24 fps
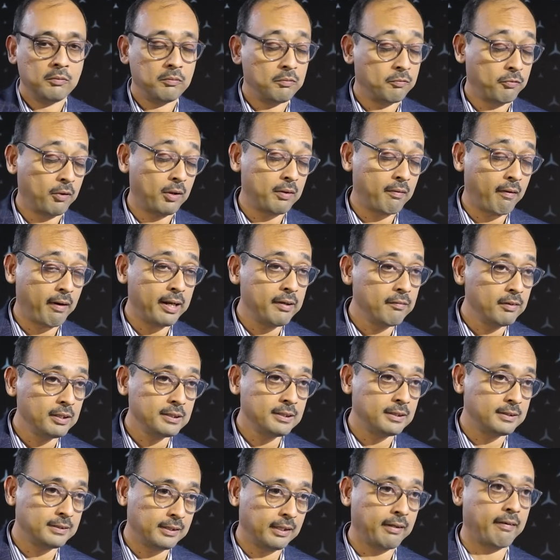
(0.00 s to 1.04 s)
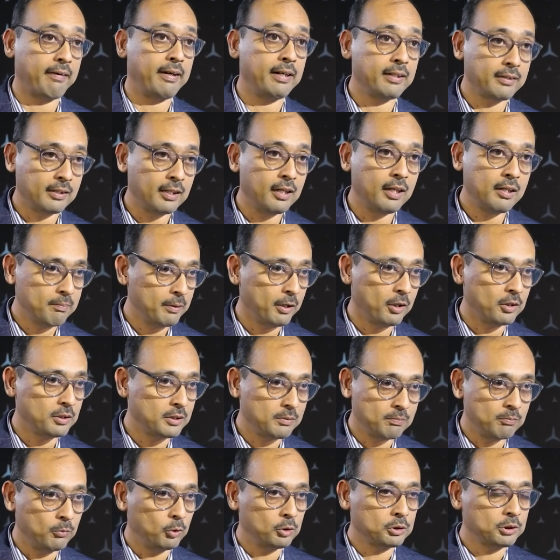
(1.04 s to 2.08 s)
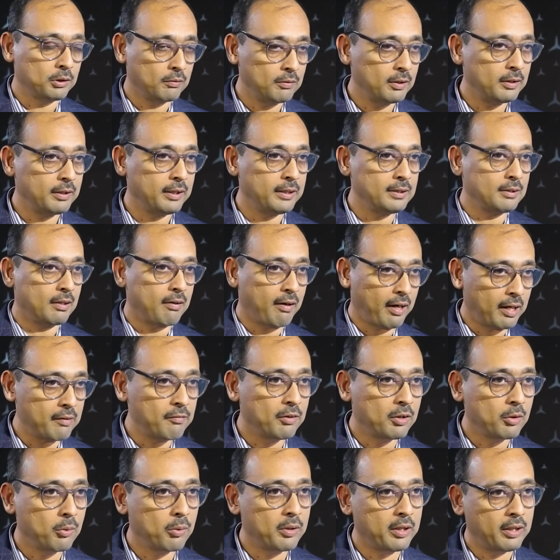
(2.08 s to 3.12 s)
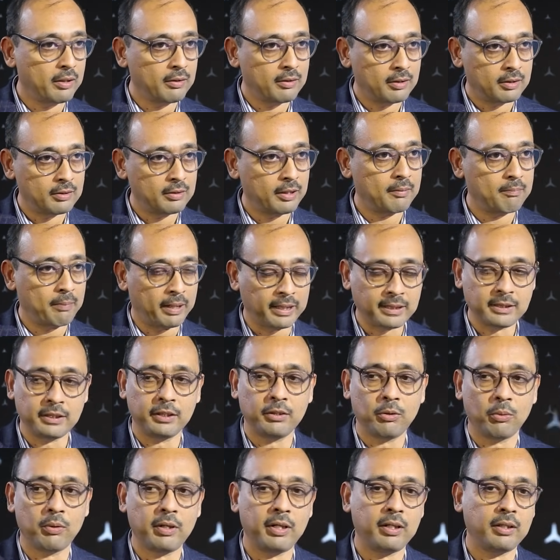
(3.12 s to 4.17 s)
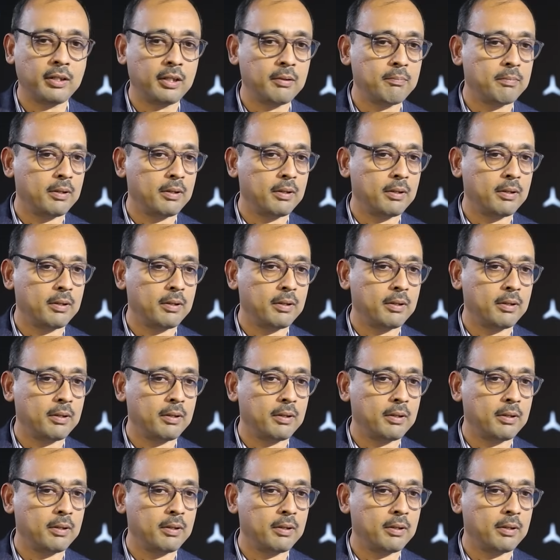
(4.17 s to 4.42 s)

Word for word: for drivers, it's a great car because most of the things are driver-oriented than backseat-oriented.